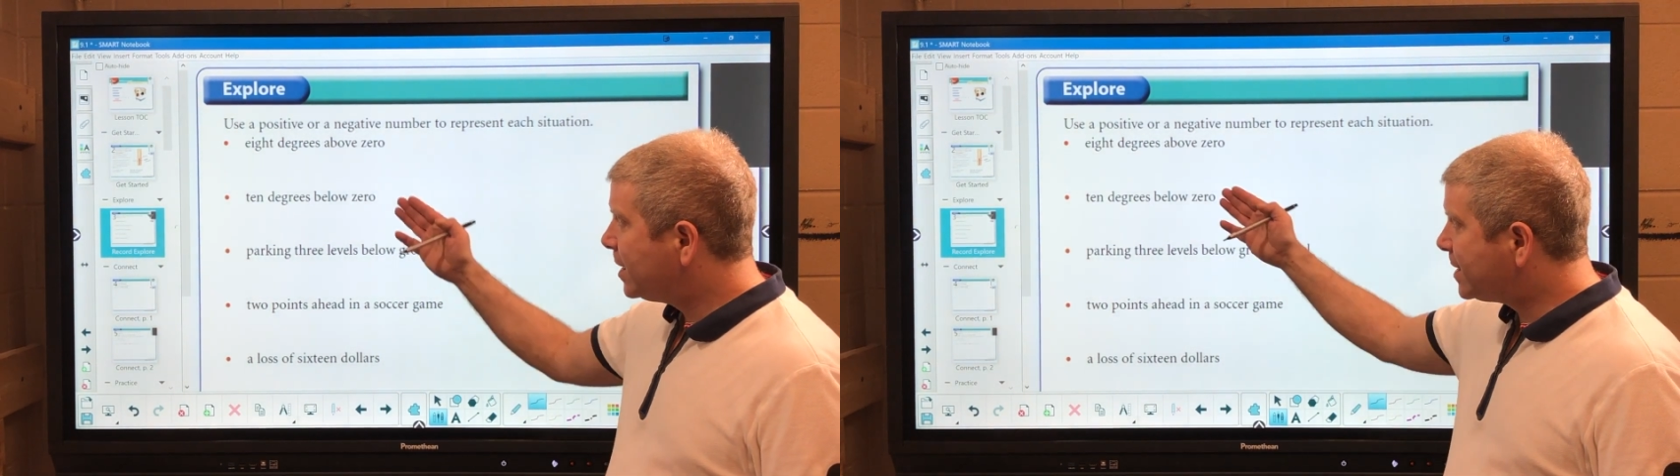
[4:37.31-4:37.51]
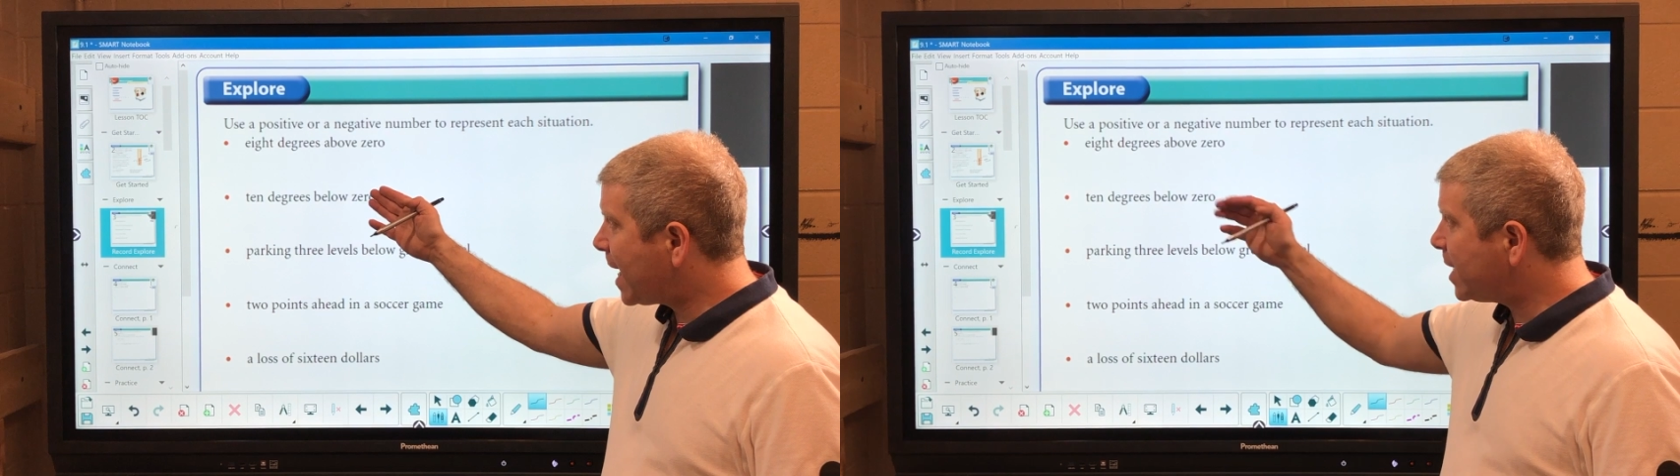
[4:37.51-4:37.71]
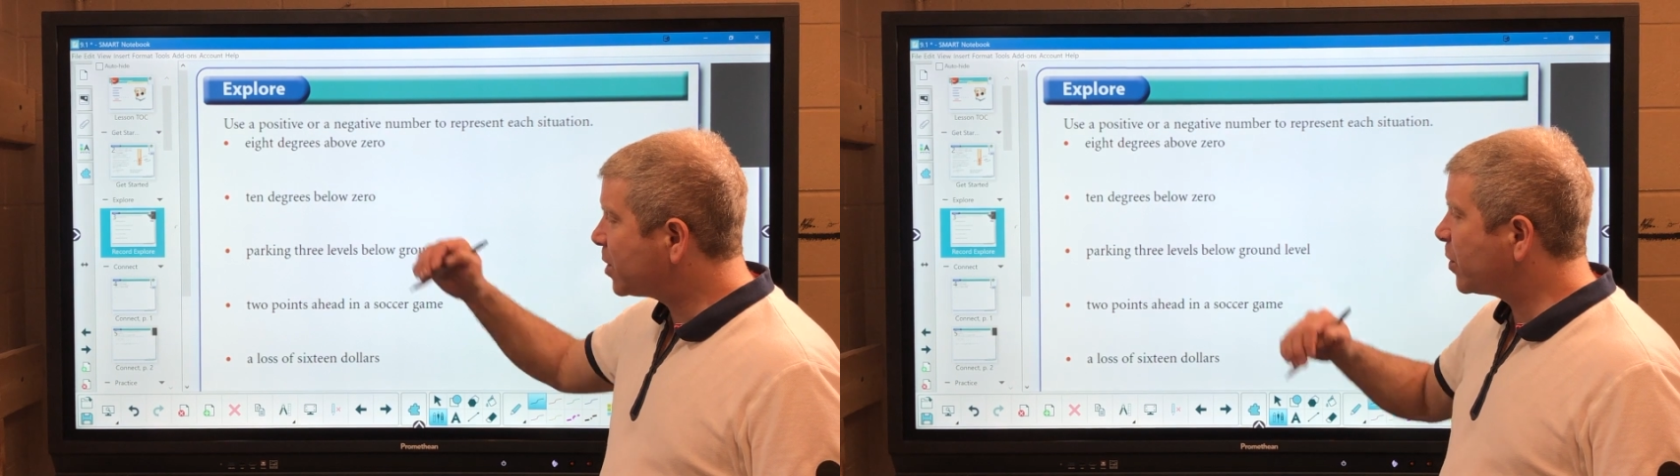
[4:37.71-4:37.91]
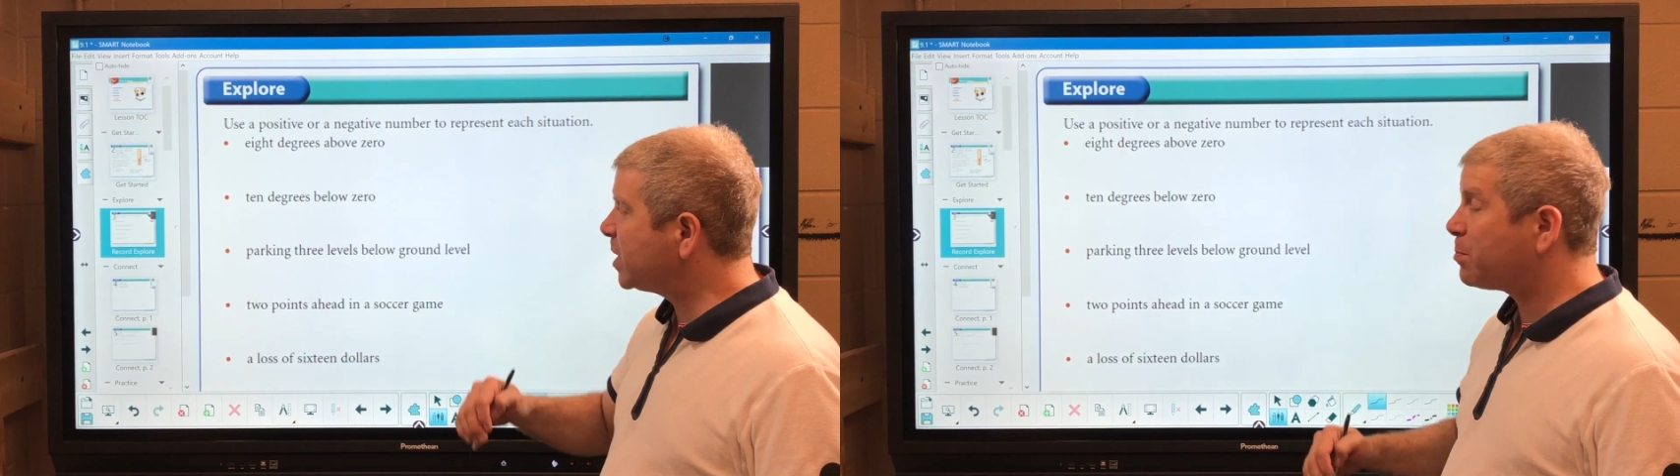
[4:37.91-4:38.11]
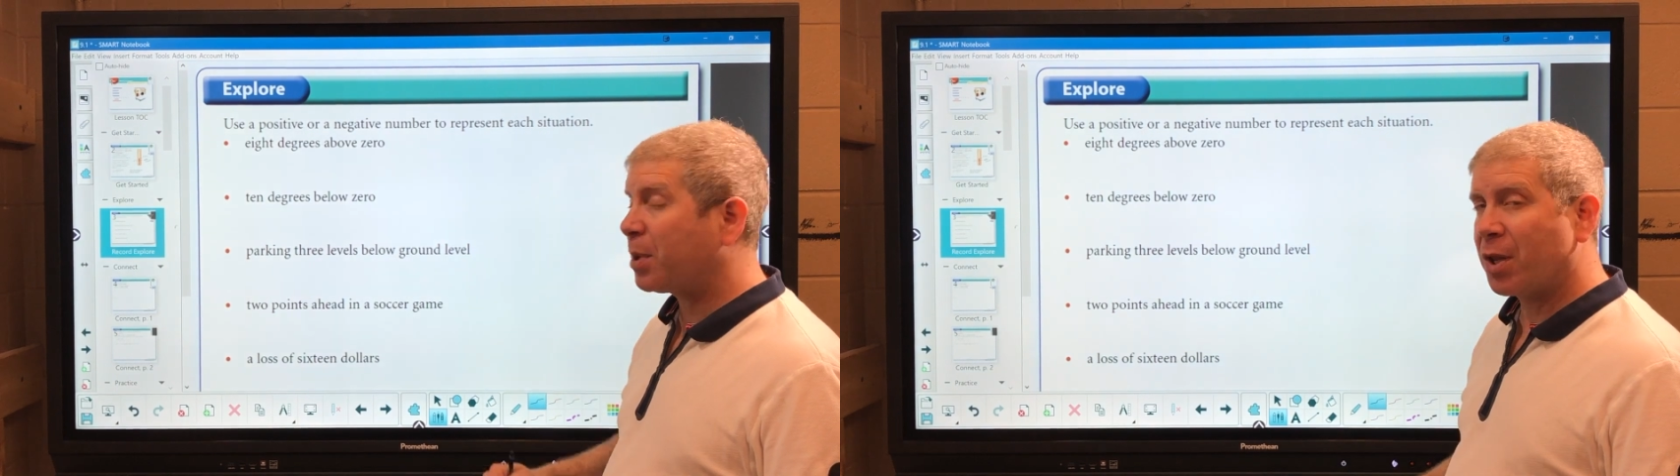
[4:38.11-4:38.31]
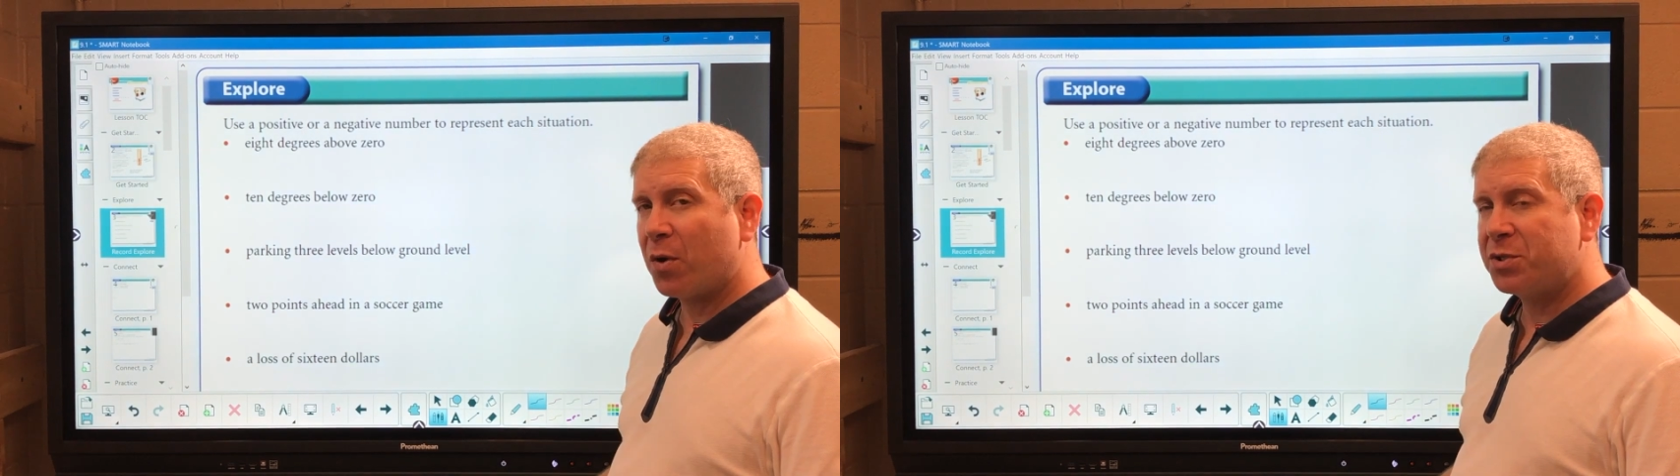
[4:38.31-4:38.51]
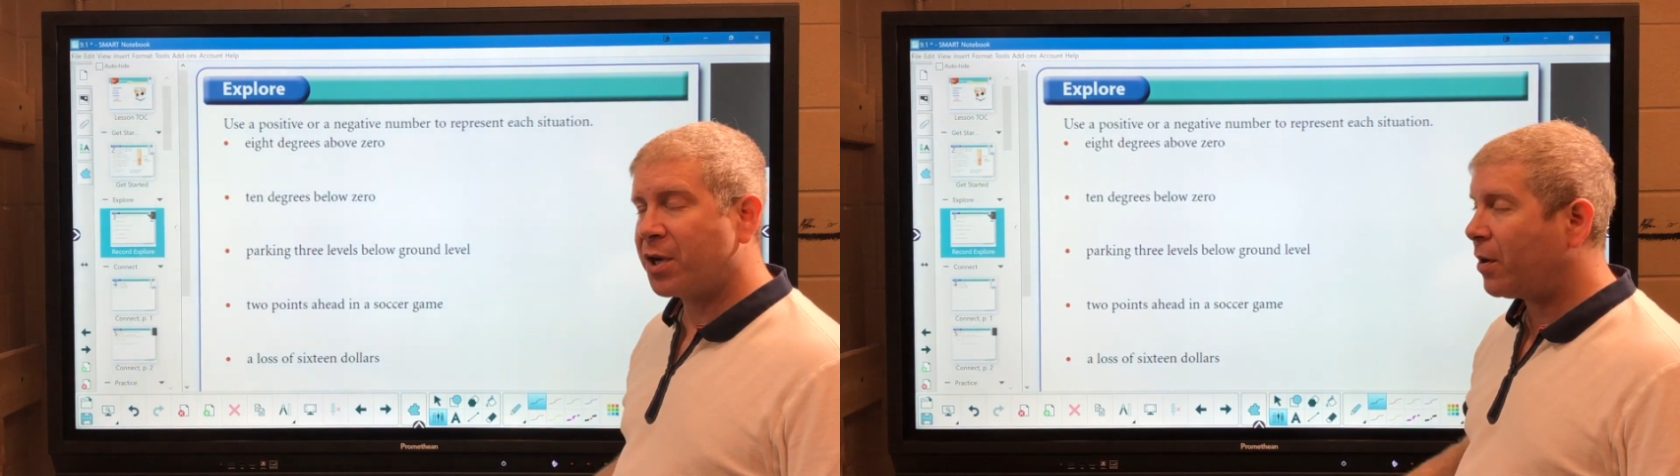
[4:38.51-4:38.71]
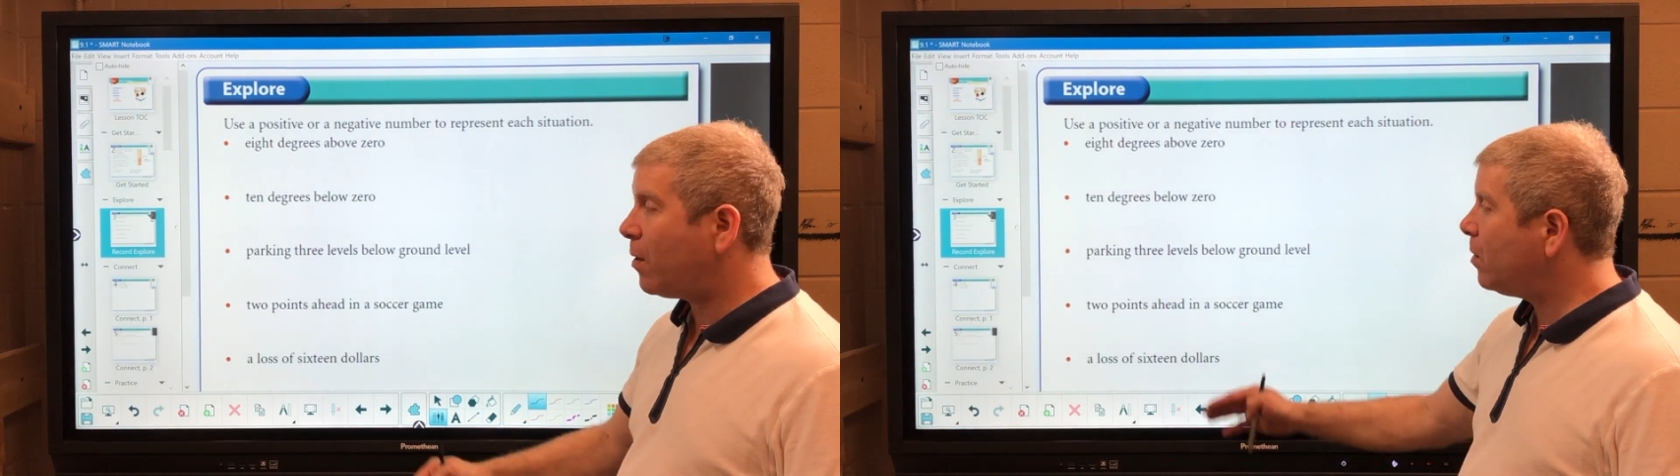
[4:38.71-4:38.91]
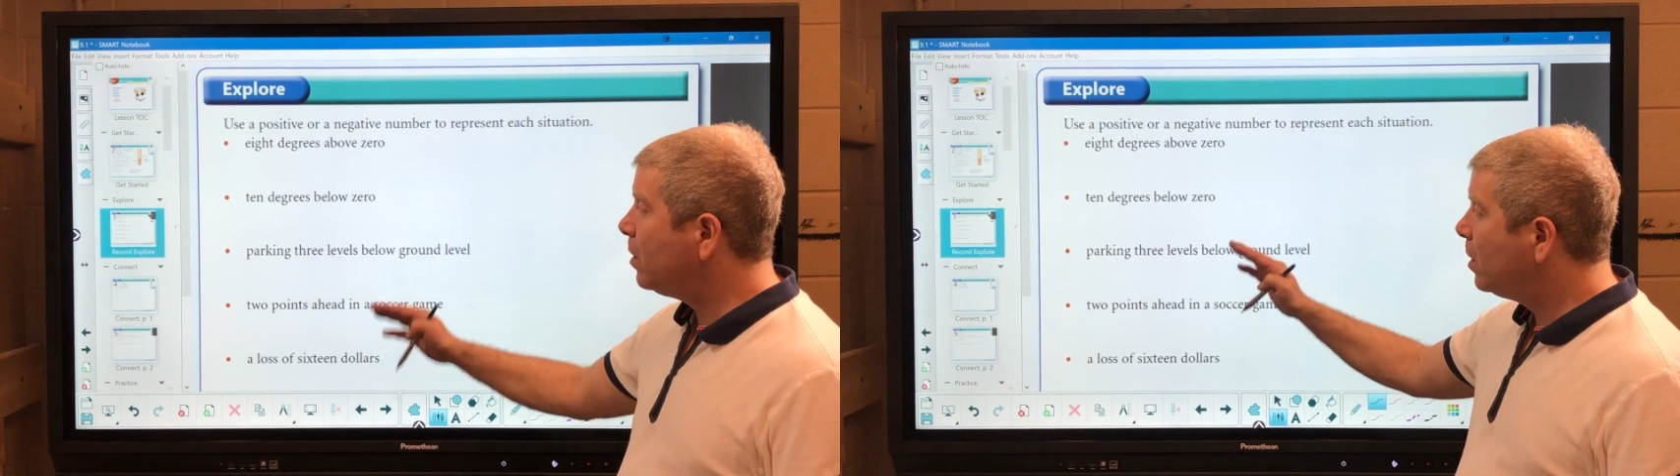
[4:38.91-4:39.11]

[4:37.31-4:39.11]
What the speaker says: 10 degrees below 0,